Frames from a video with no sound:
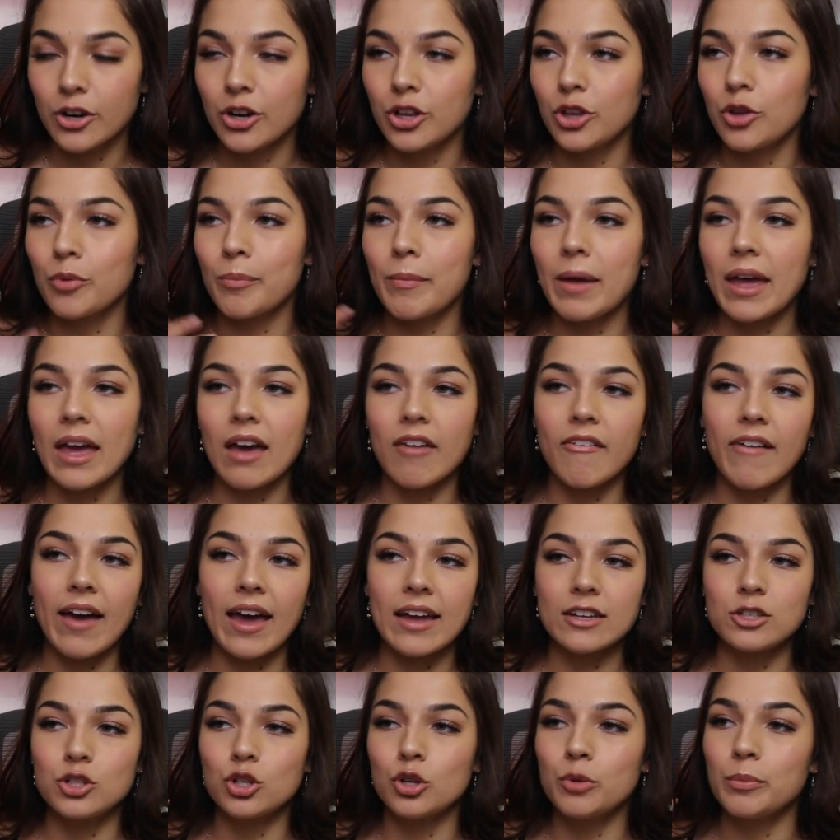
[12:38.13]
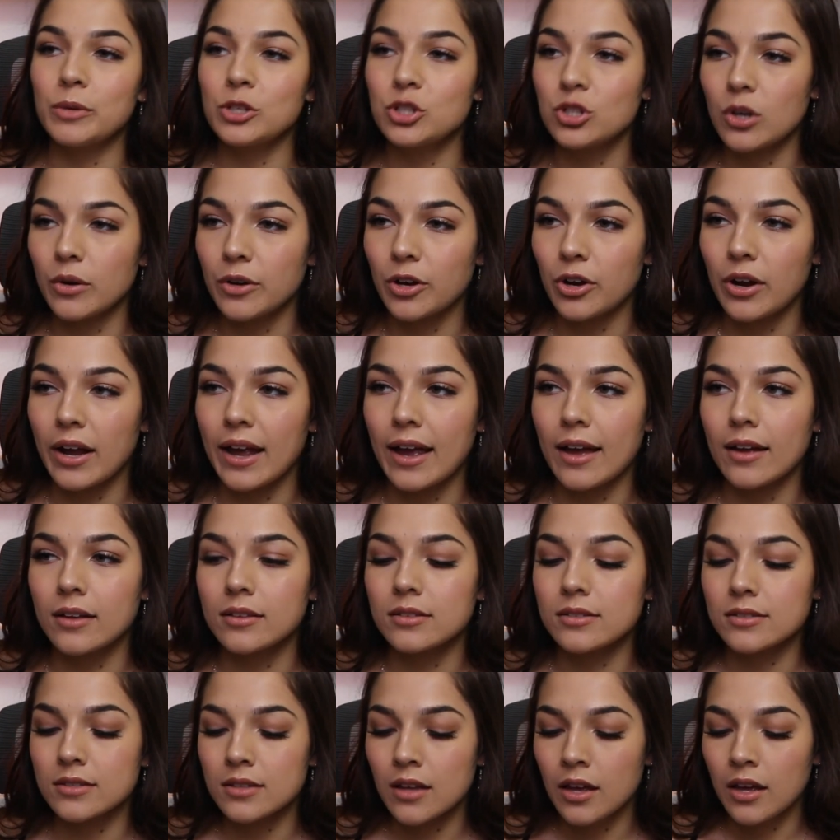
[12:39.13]
You may have had too much on your
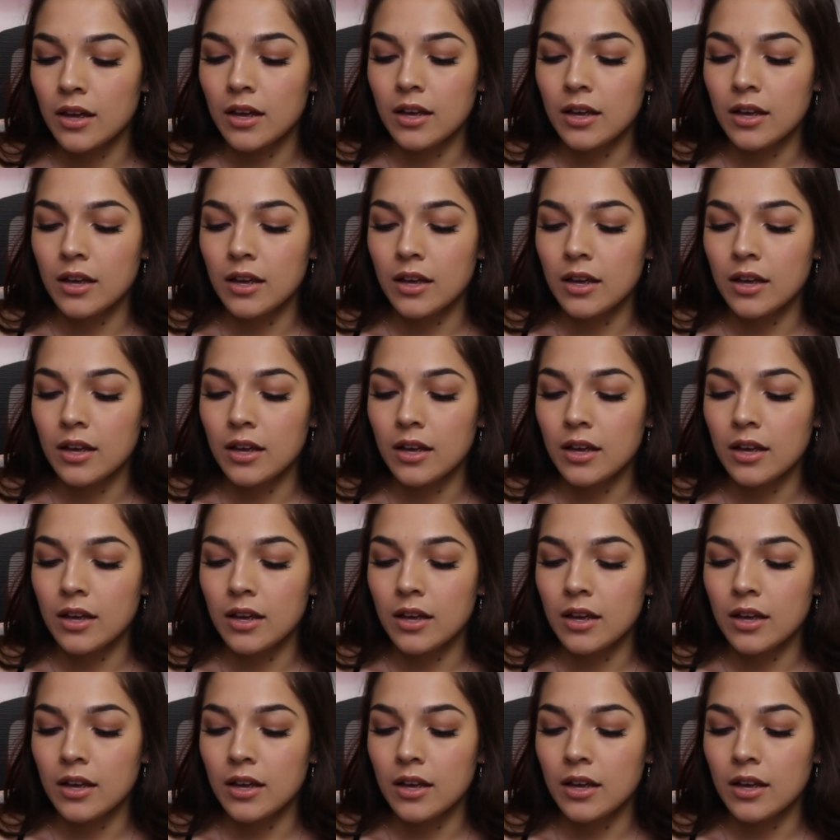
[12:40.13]
hands,